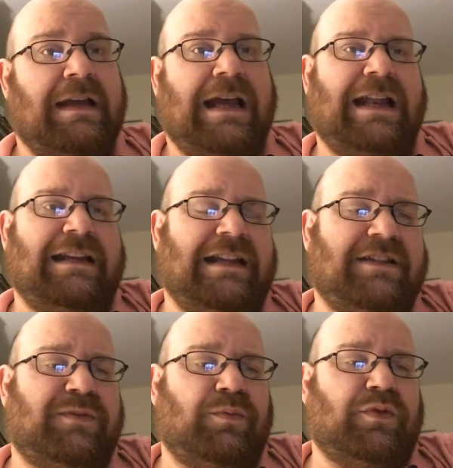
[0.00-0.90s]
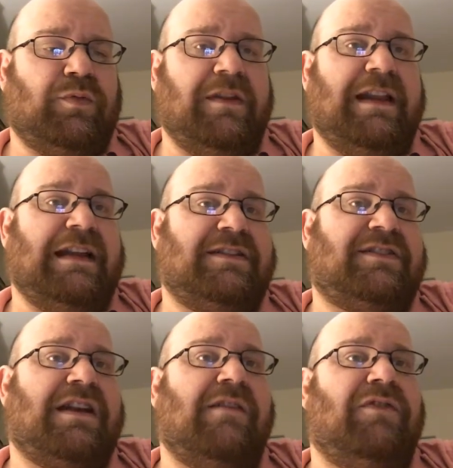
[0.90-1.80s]
And this was one that I
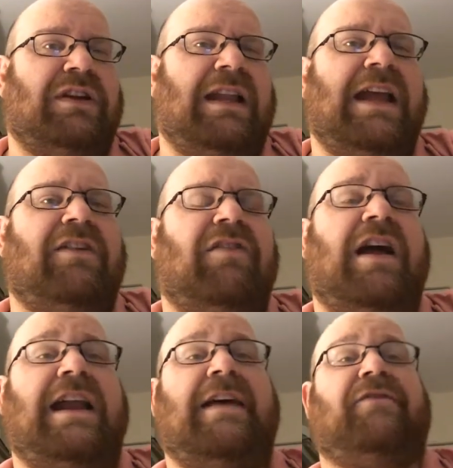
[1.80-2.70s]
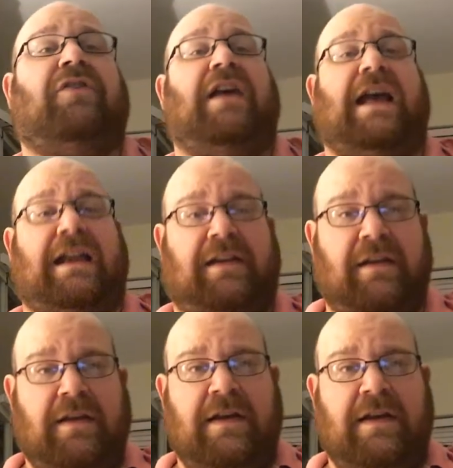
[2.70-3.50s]
discovered later on after I had